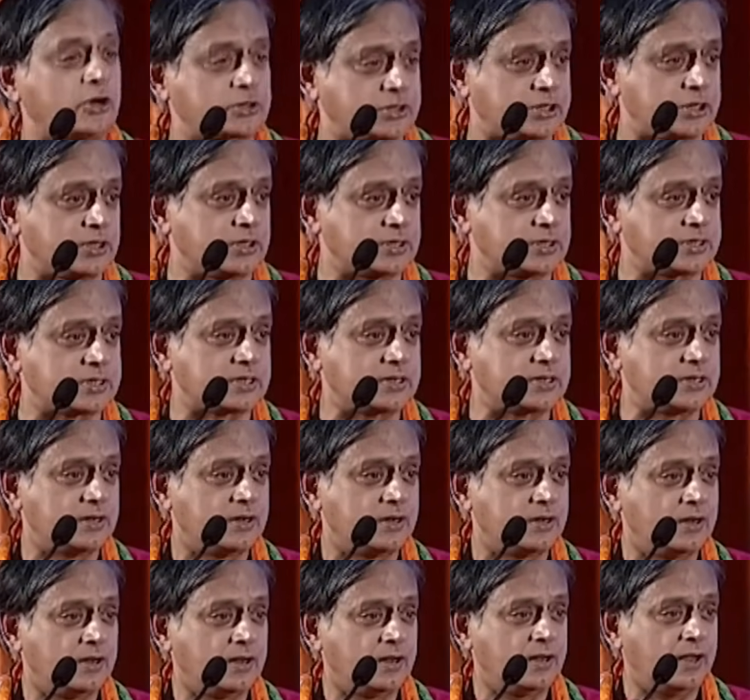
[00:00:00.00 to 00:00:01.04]
doctors
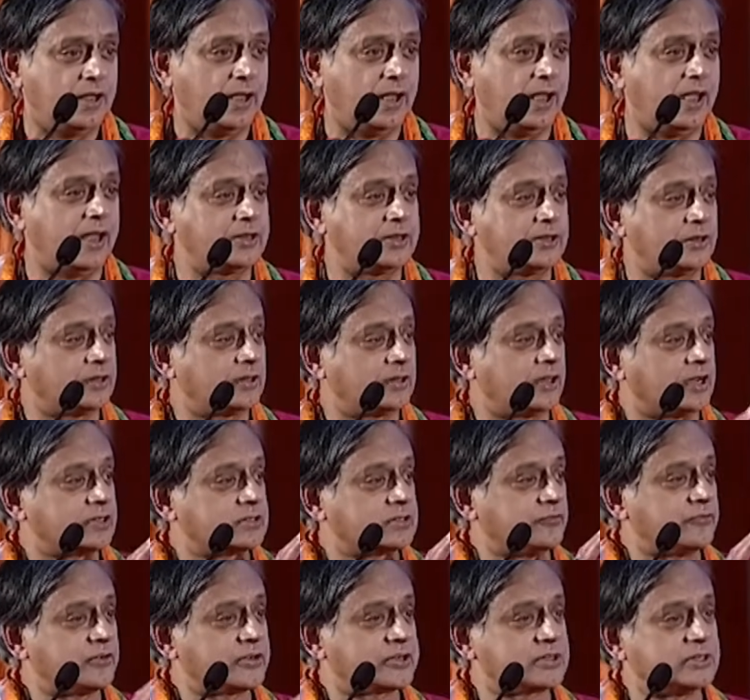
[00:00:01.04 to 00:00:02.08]
and on an
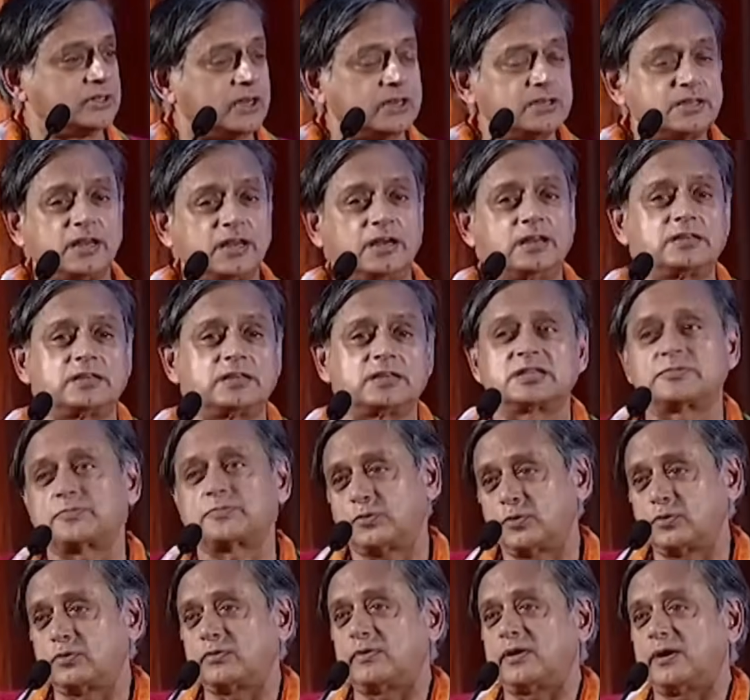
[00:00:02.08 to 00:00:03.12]
artificial intelligence
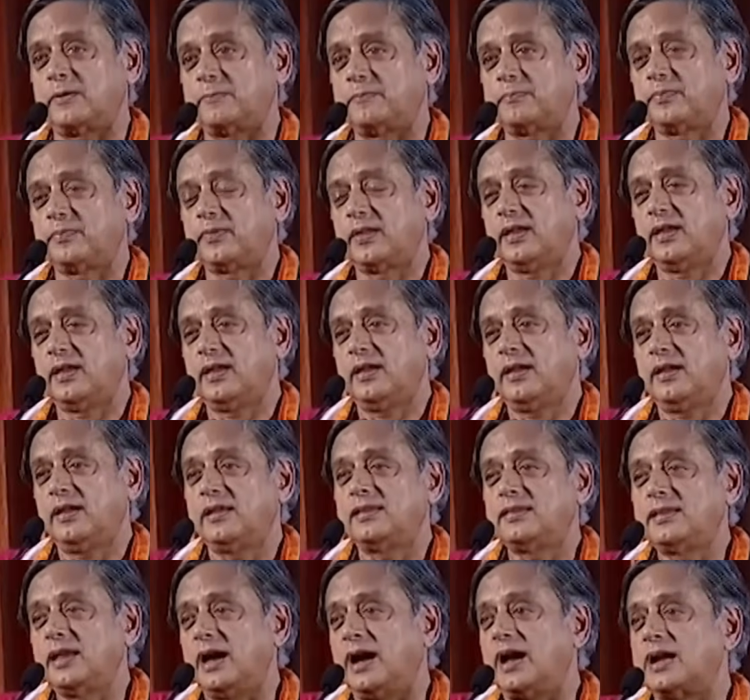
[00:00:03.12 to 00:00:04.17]
program.
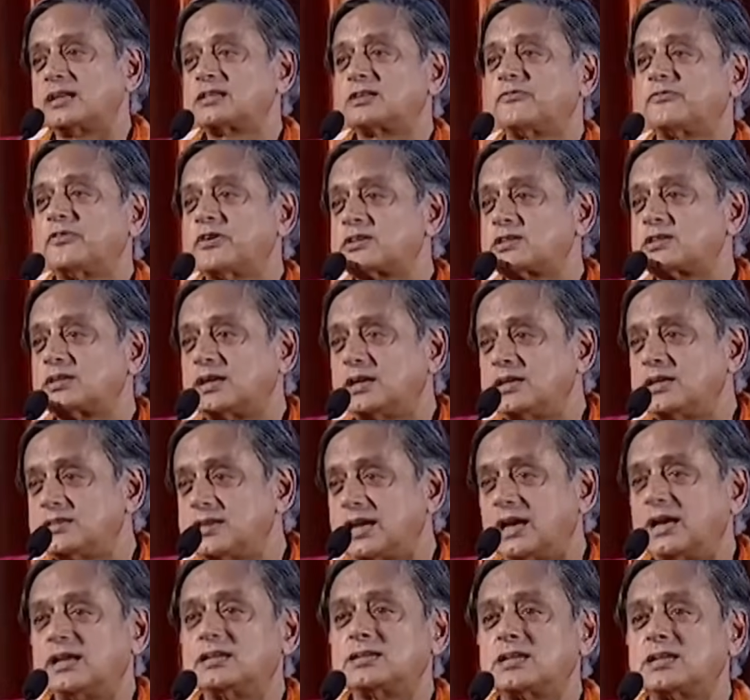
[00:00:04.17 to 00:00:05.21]
The artificial
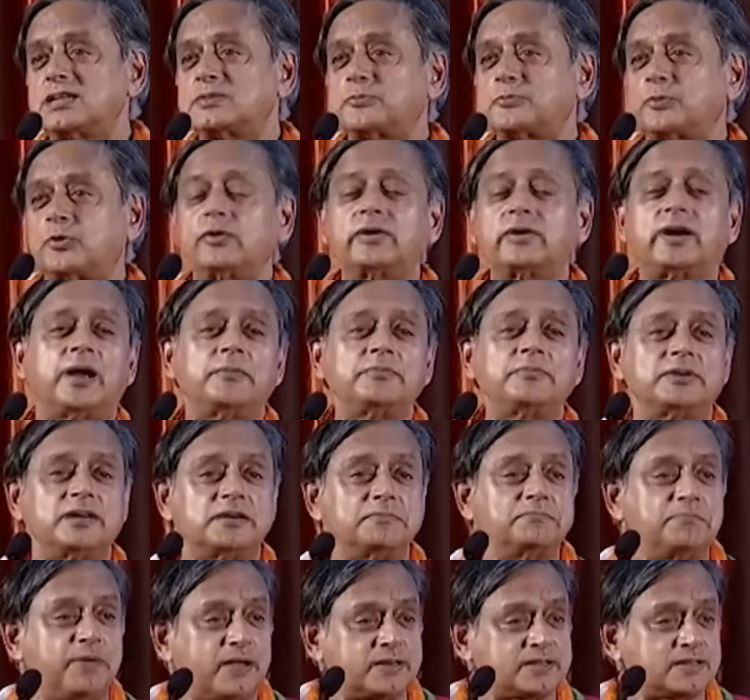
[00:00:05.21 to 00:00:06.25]
intelligence program
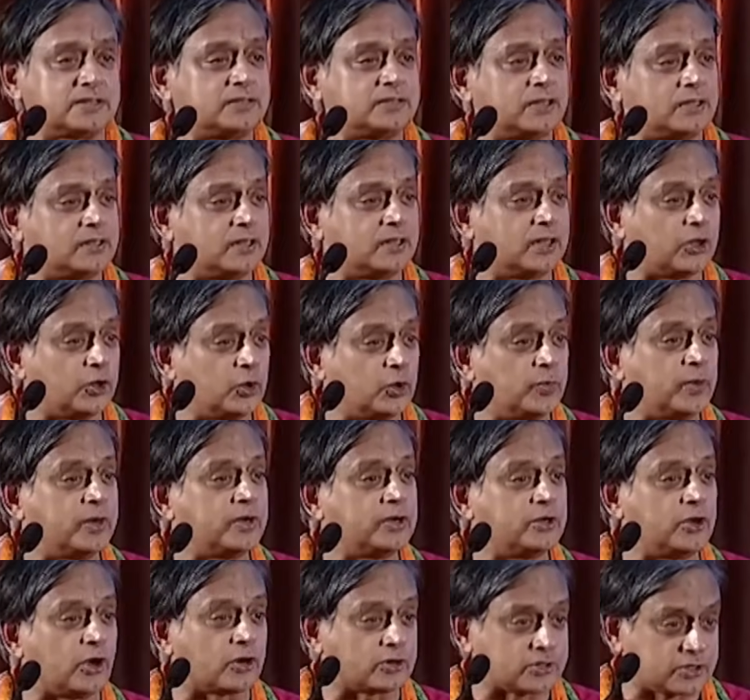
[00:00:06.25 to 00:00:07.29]
did better than the
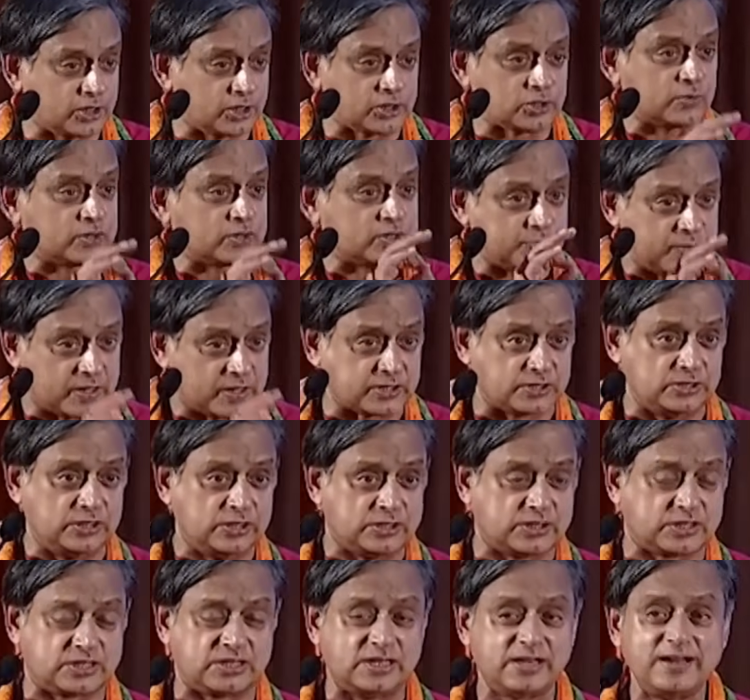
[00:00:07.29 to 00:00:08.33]
human doctors or
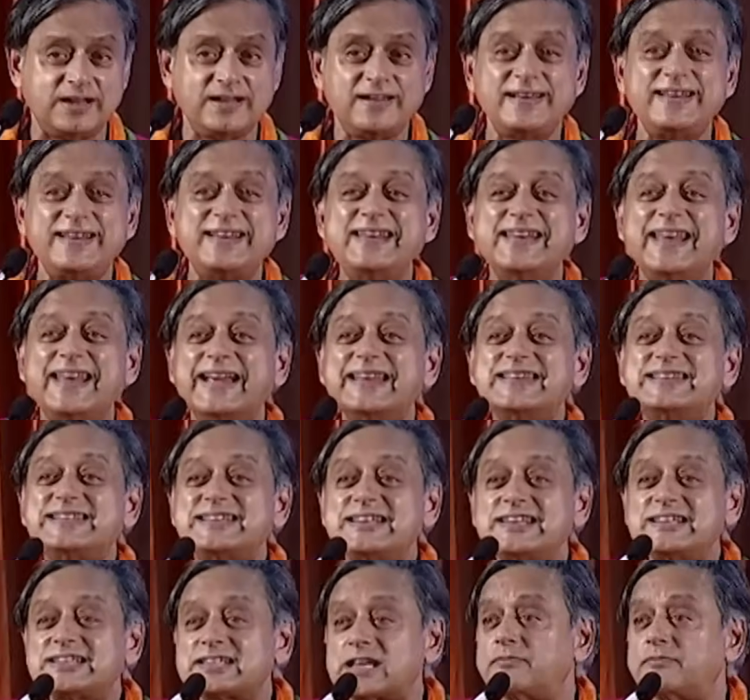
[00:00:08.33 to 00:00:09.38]
specialists
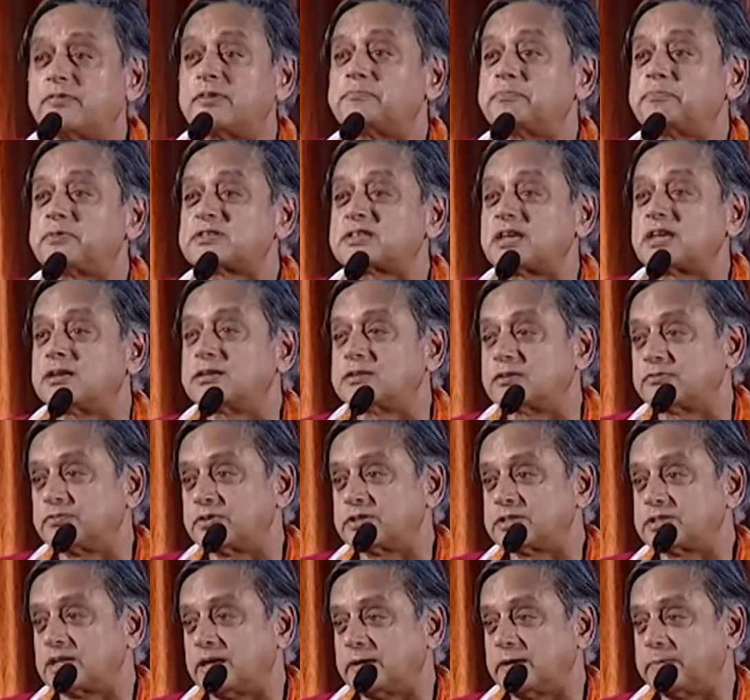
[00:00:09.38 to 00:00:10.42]
97% of
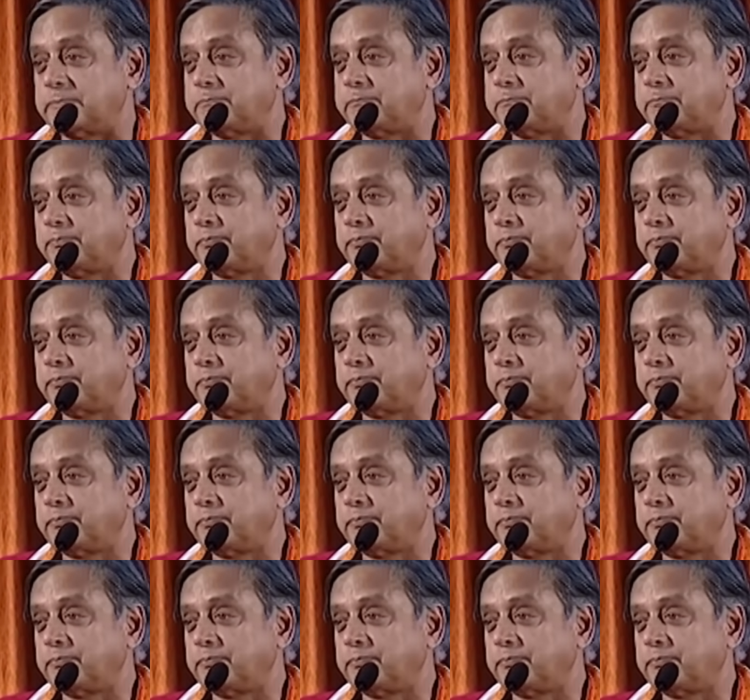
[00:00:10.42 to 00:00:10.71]
the time.